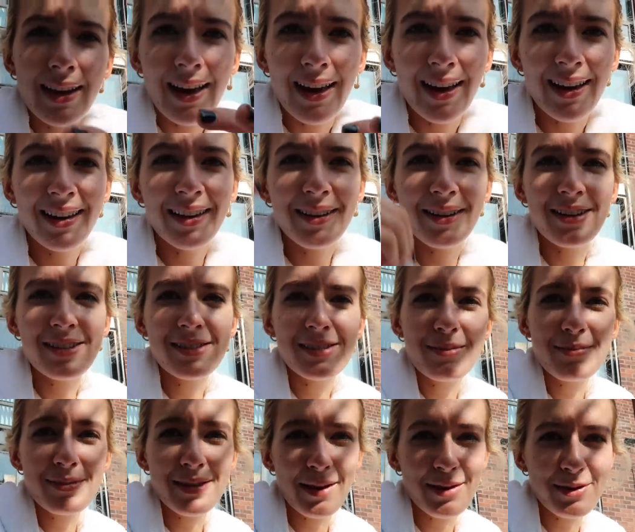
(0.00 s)
Yeah, because
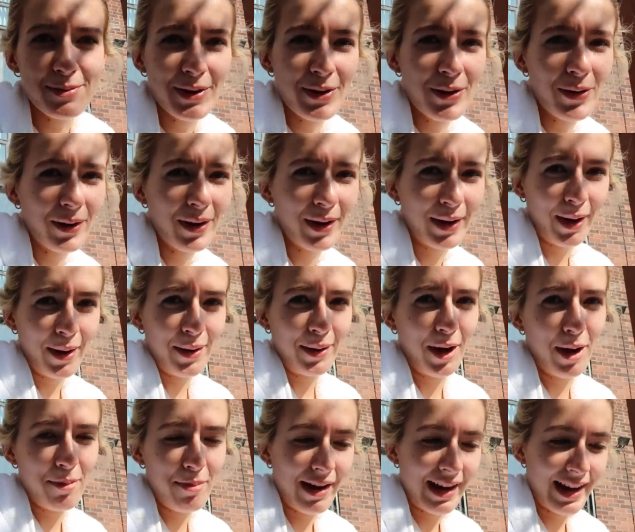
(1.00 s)
sometimes we call her
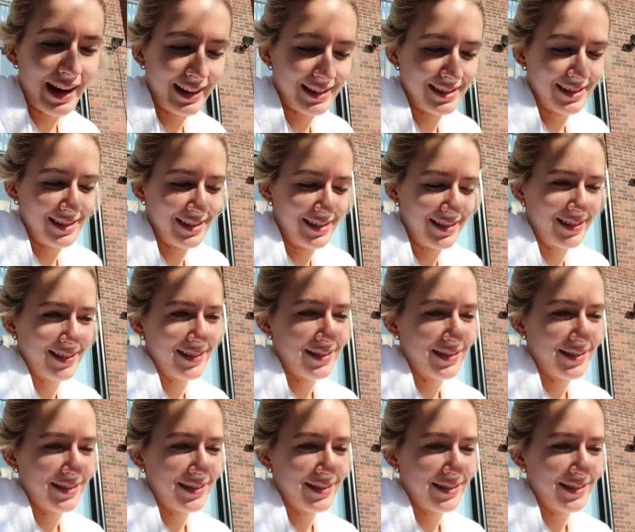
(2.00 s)
Coco by accident.